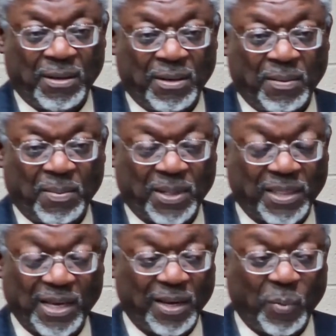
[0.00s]
But
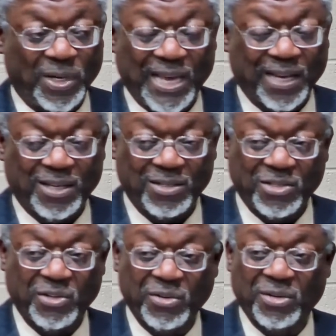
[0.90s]
they were not
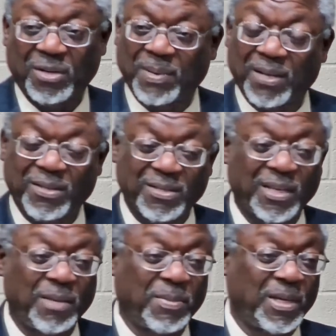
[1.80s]
concerned about the
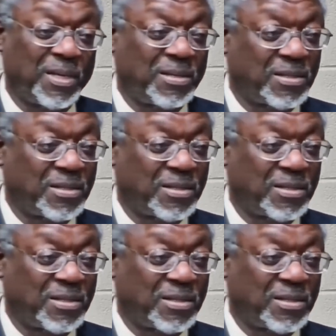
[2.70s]
same things that